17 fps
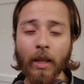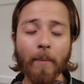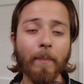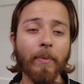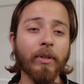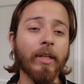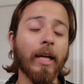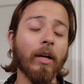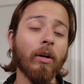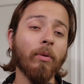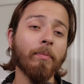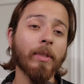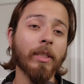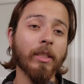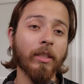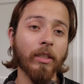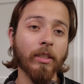But now,
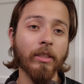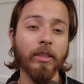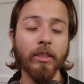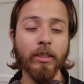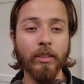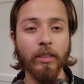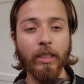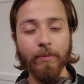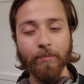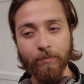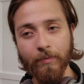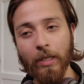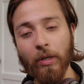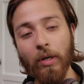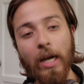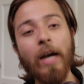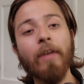because
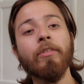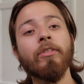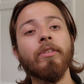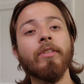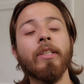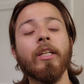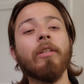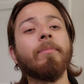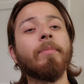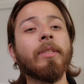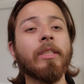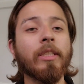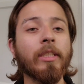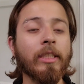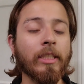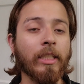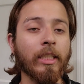now after the therapies,
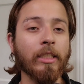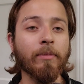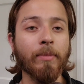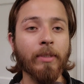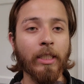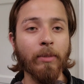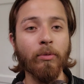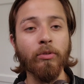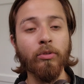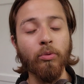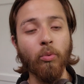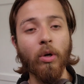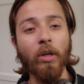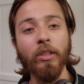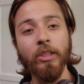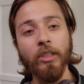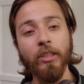he has been able to
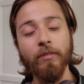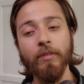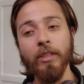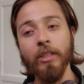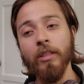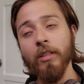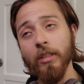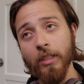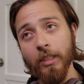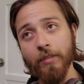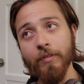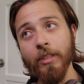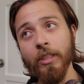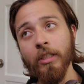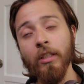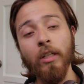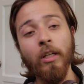watch
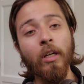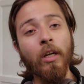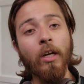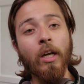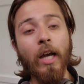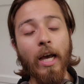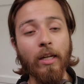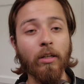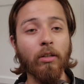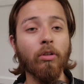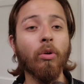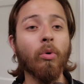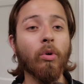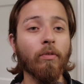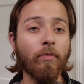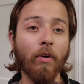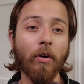TV at a
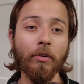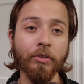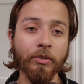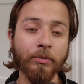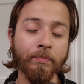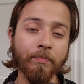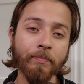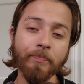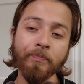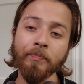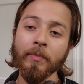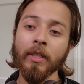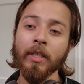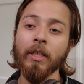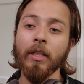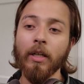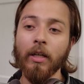lower volume.
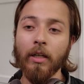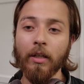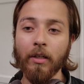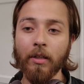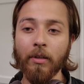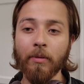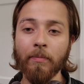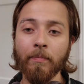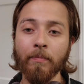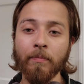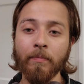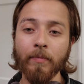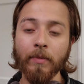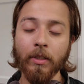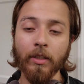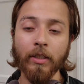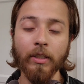
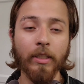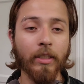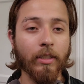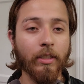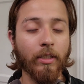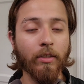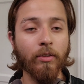The